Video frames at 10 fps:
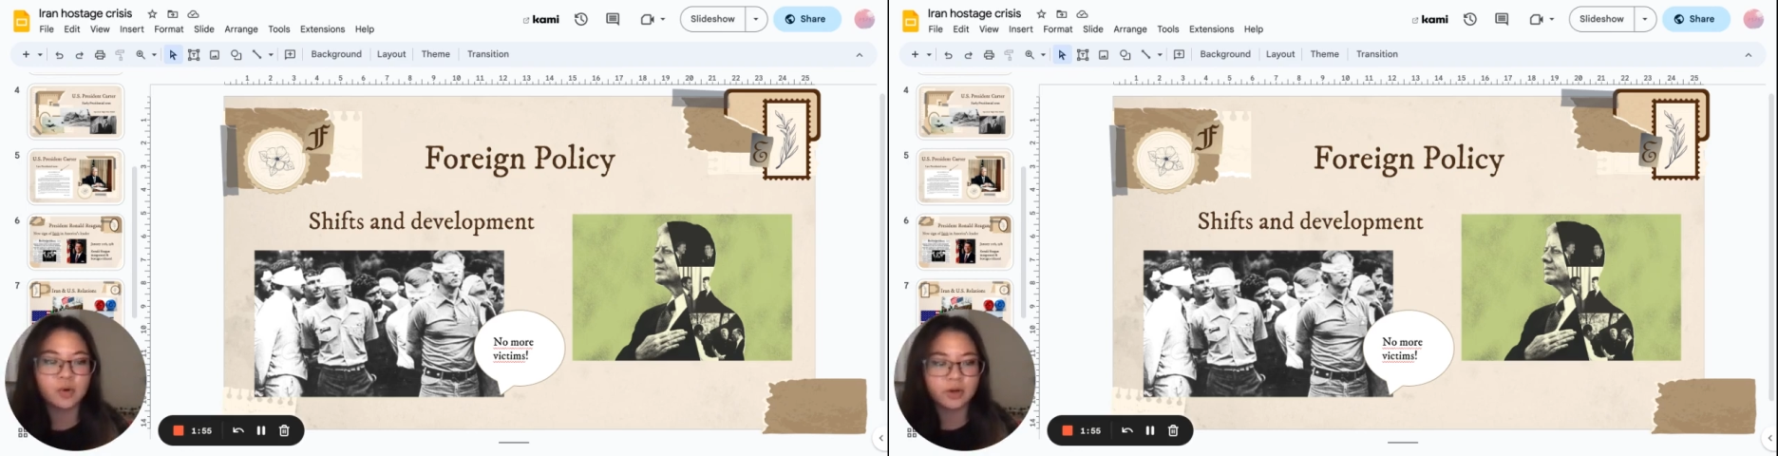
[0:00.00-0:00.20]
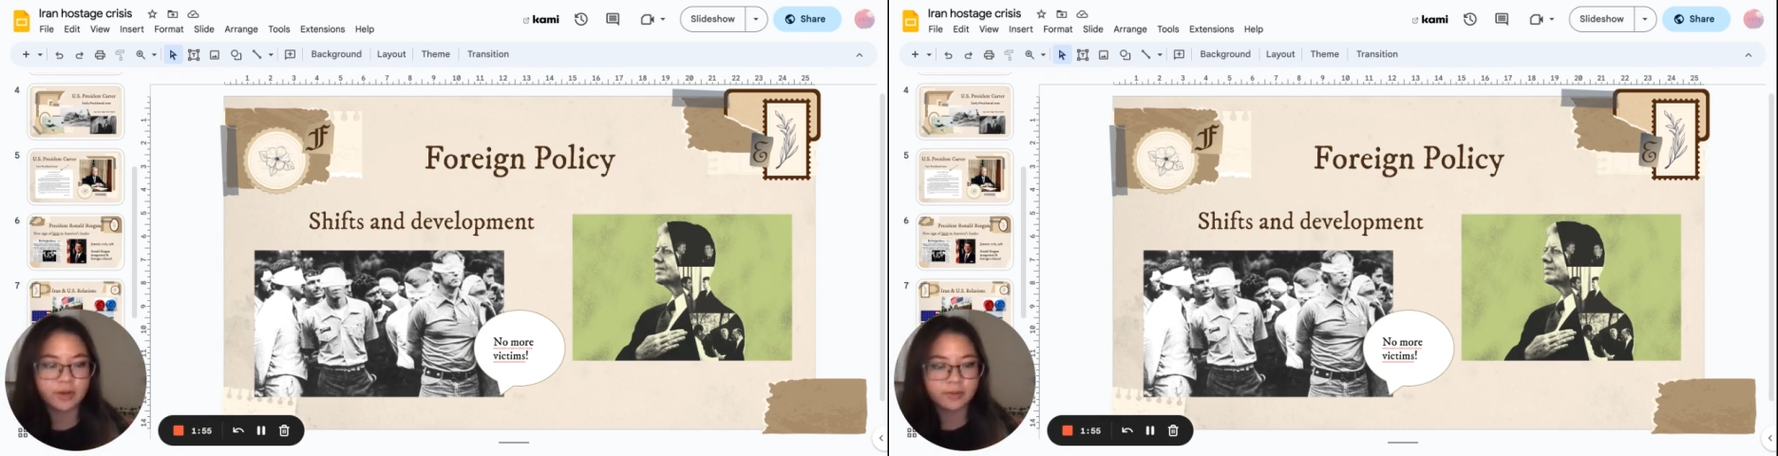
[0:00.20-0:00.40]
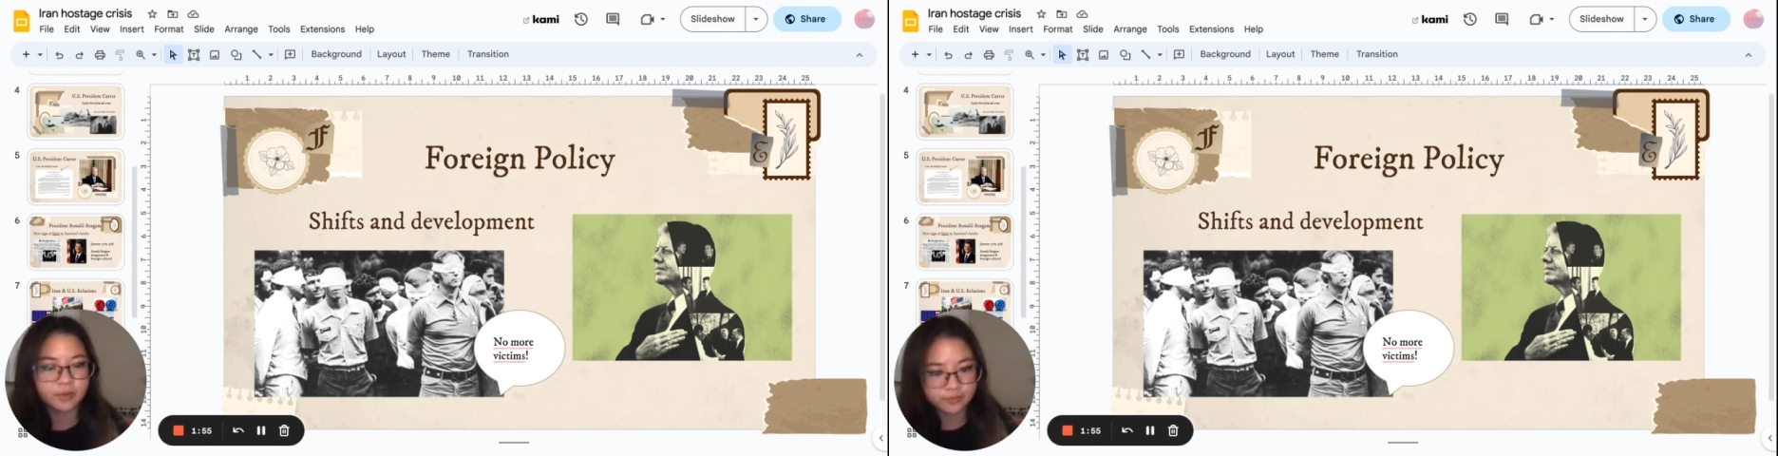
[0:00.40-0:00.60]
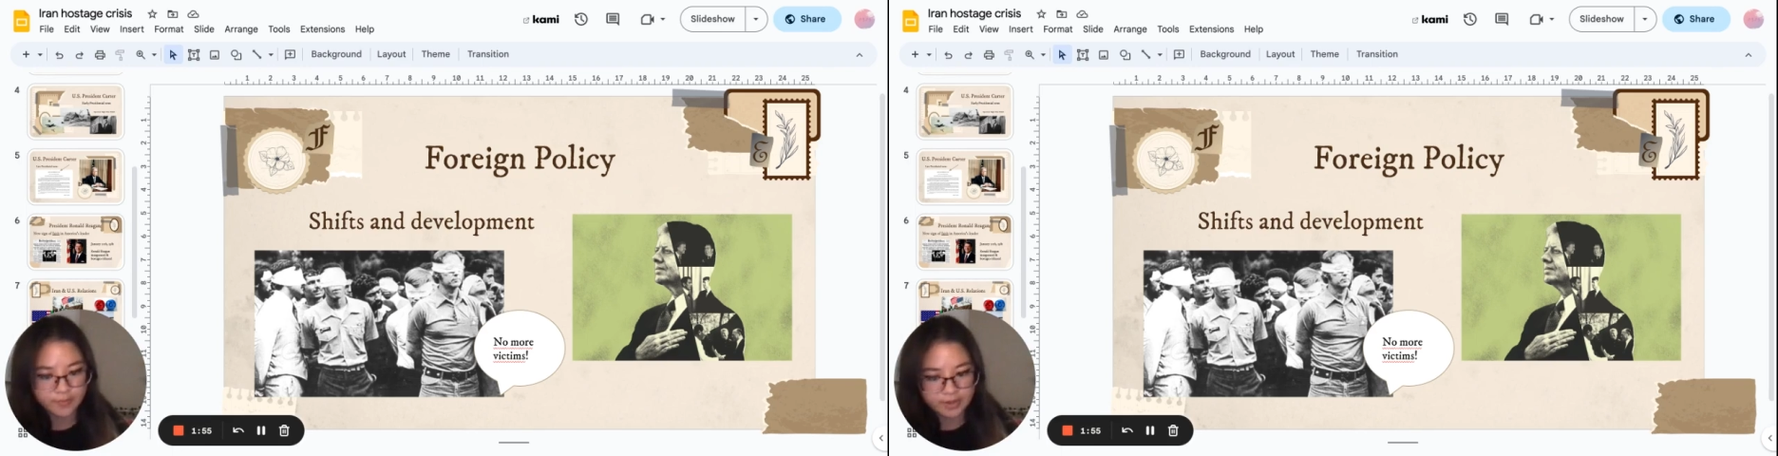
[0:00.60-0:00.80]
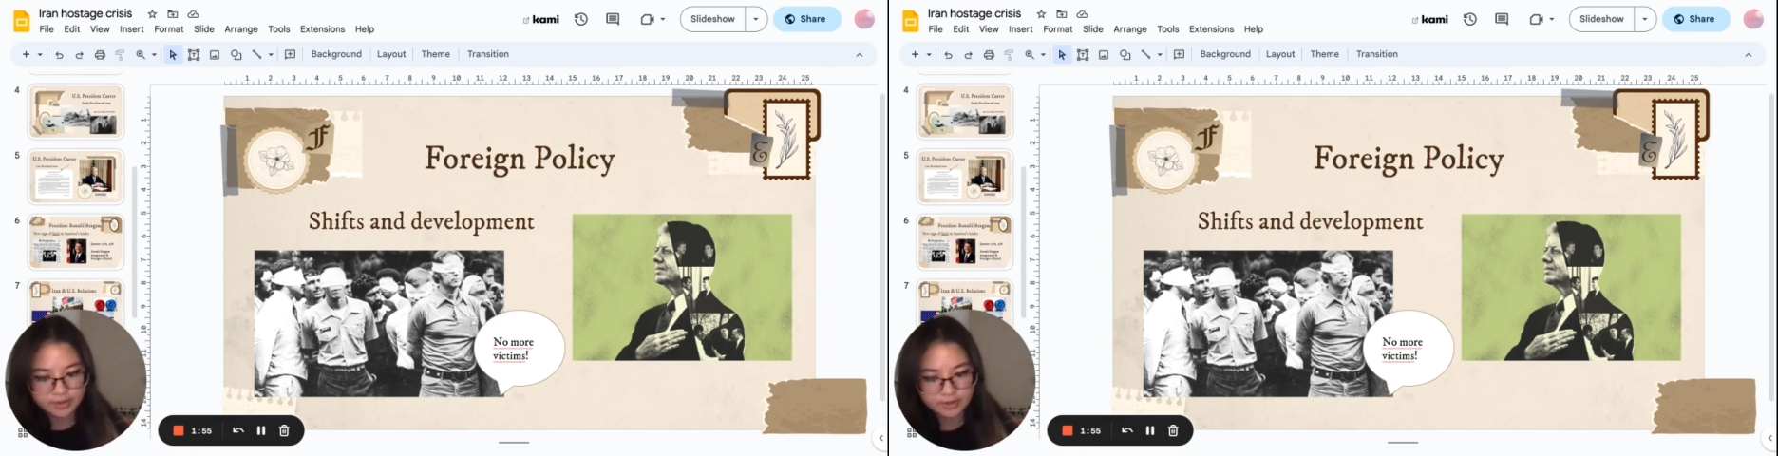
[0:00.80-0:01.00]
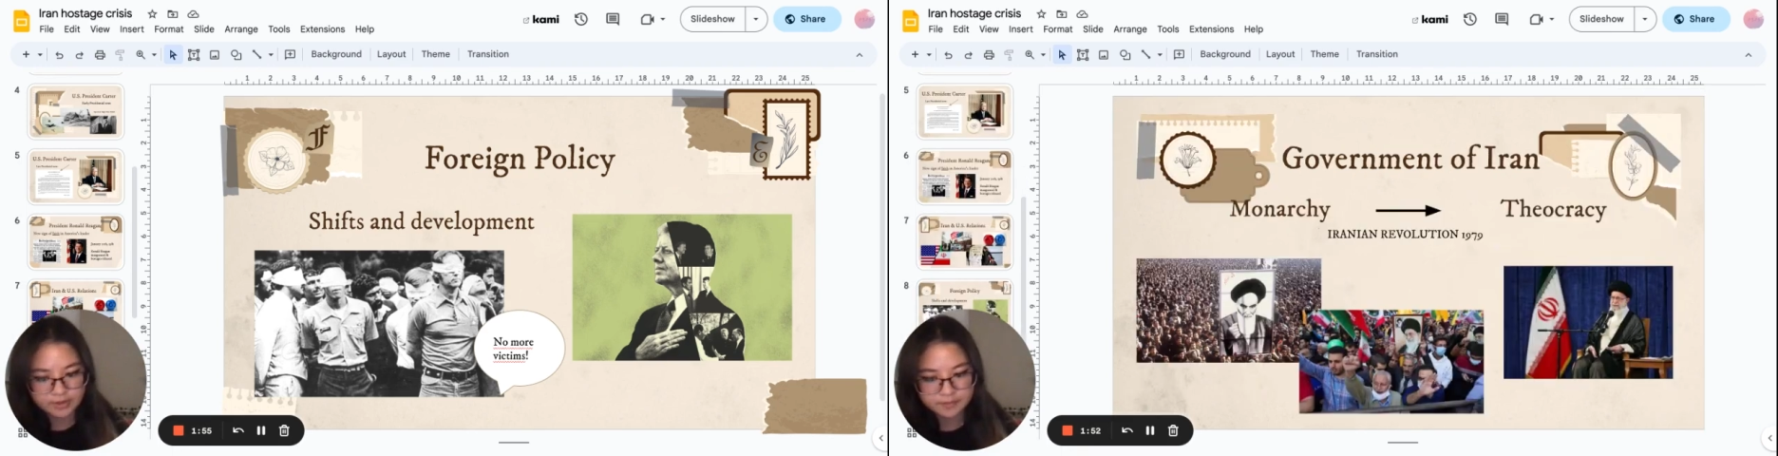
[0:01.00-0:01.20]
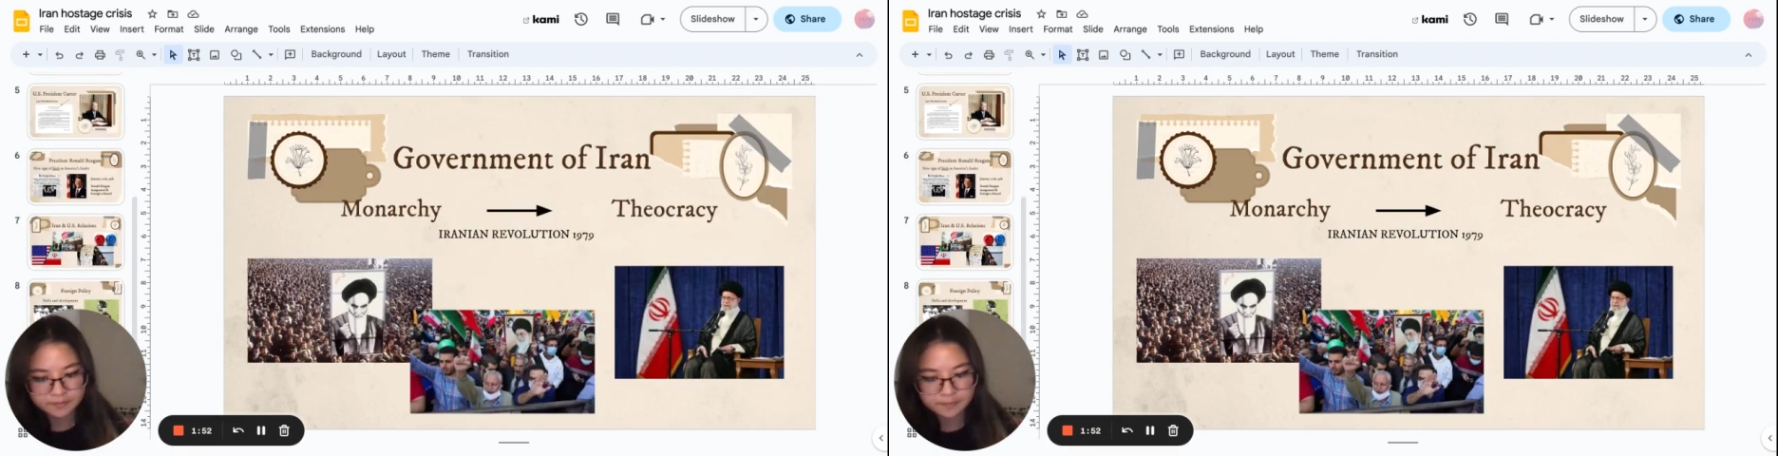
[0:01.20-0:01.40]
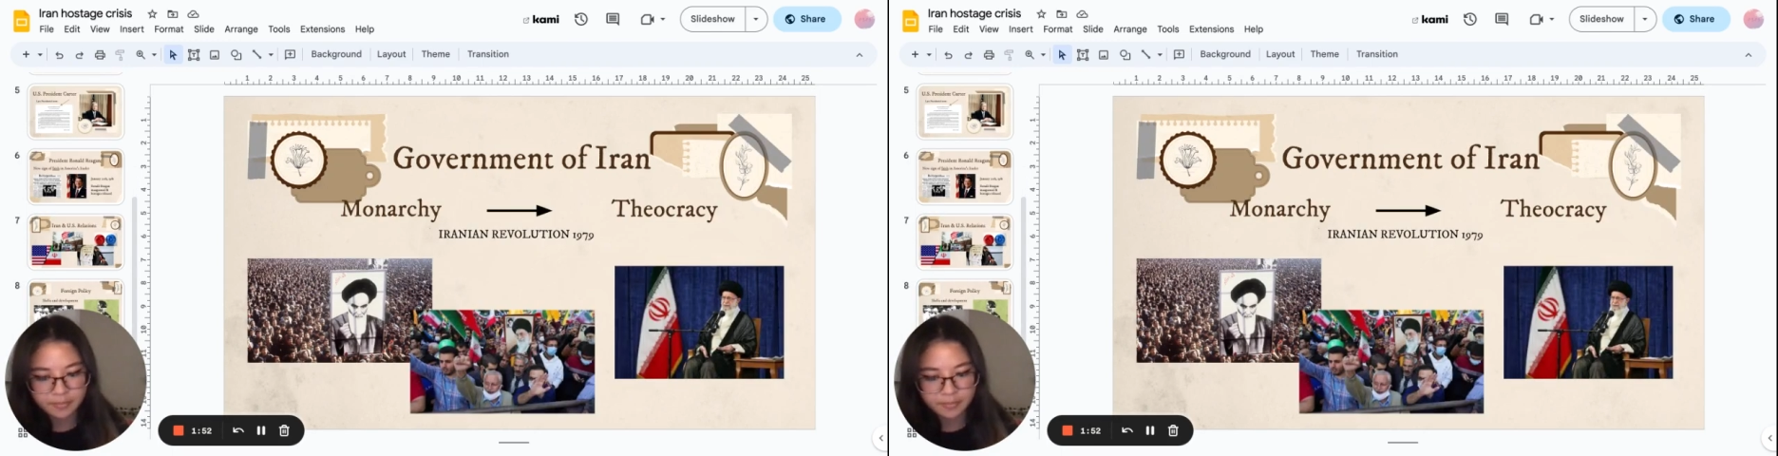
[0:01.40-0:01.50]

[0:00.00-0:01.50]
more improvements.